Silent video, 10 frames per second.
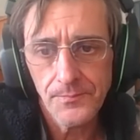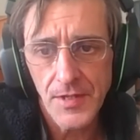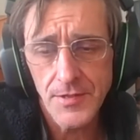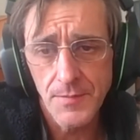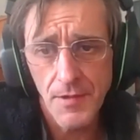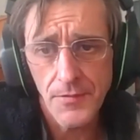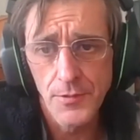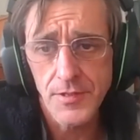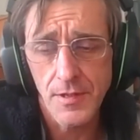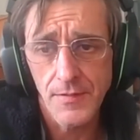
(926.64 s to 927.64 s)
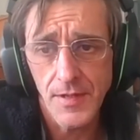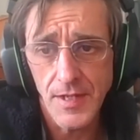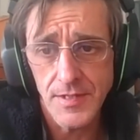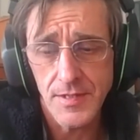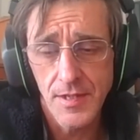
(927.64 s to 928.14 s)
So my thoughts are,
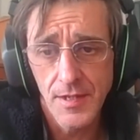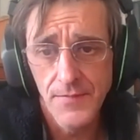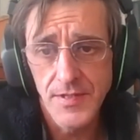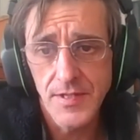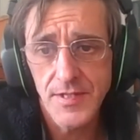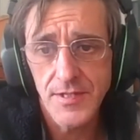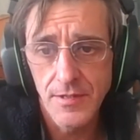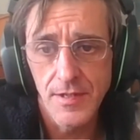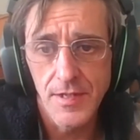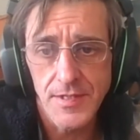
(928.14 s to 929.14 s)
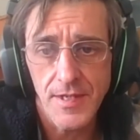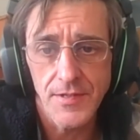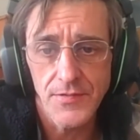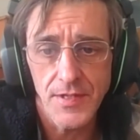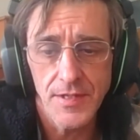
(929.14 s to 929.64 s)
yes, this is certainly
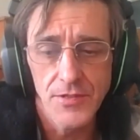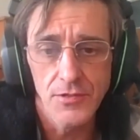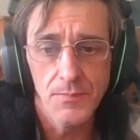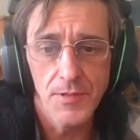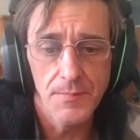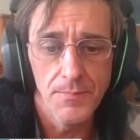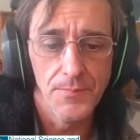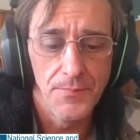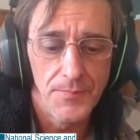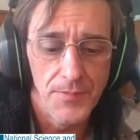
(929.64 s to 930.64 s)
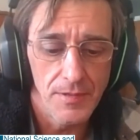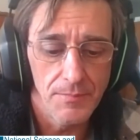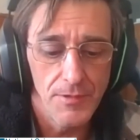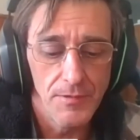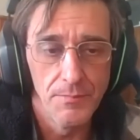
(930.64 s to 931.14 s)
science that needs to be
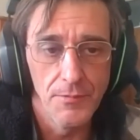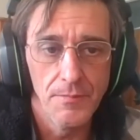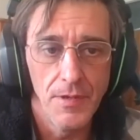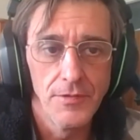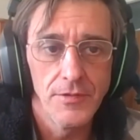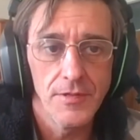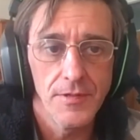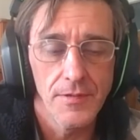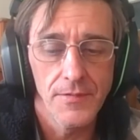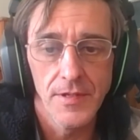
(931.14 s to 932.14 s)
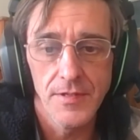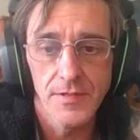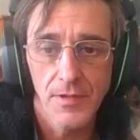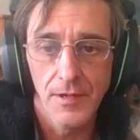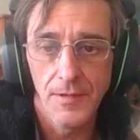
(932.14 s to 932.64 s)
promoted. And I think
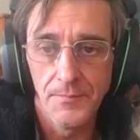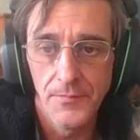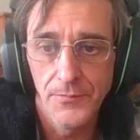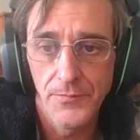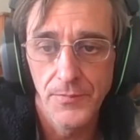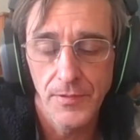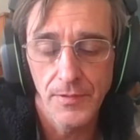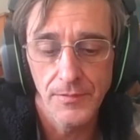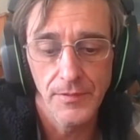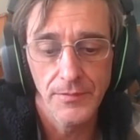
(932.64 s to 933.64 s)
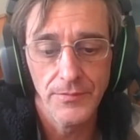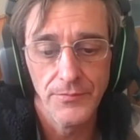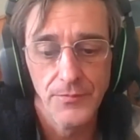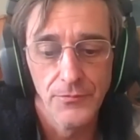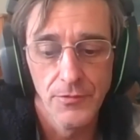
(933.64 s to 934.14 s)
it's from
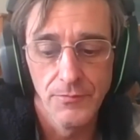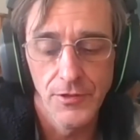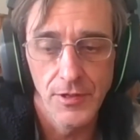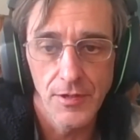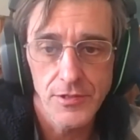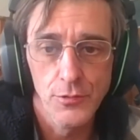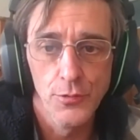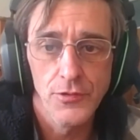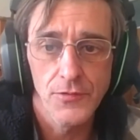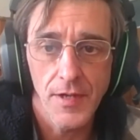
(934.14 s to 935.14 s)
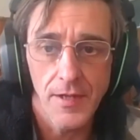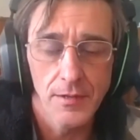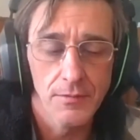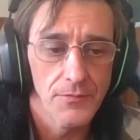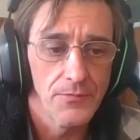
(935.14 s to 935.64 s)
the last talks that I
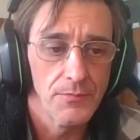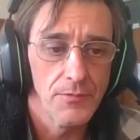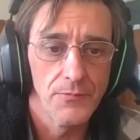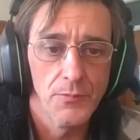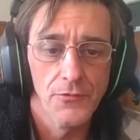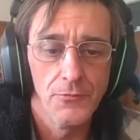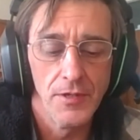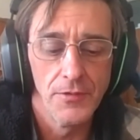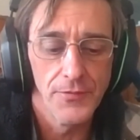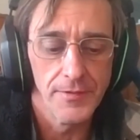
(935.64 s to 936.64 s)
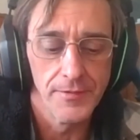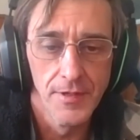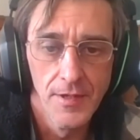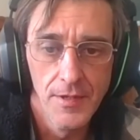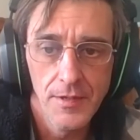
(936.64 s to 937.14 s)
had with Prof. Wingfield
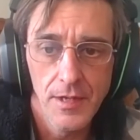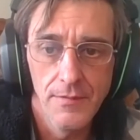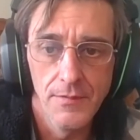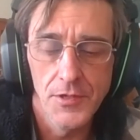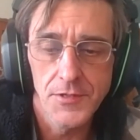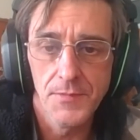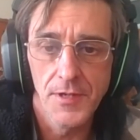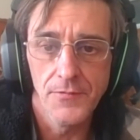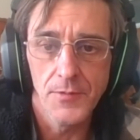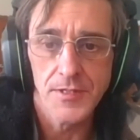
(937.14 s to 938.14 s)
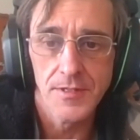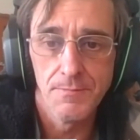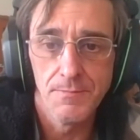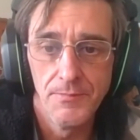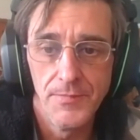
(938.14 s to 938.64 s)
over the last month,
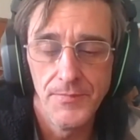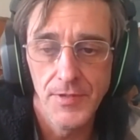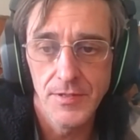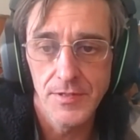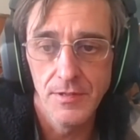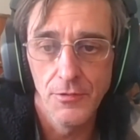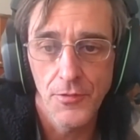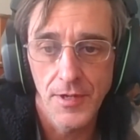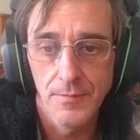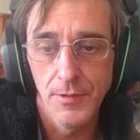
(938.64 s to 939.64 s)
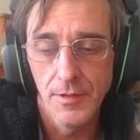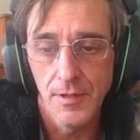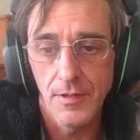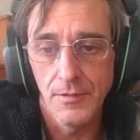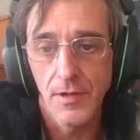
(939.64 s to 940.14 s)
it's
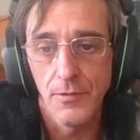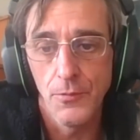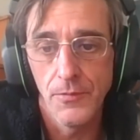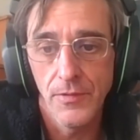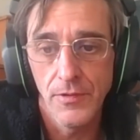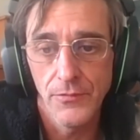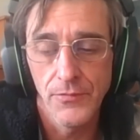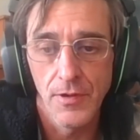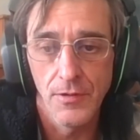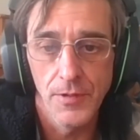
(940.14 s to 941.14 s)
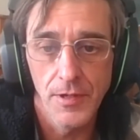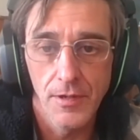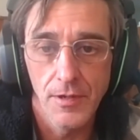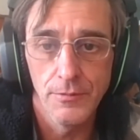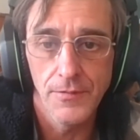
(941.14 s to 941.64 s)
incredible how far we
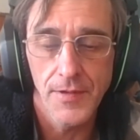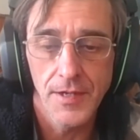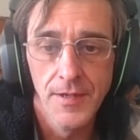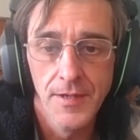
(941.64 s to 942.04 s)
are with that.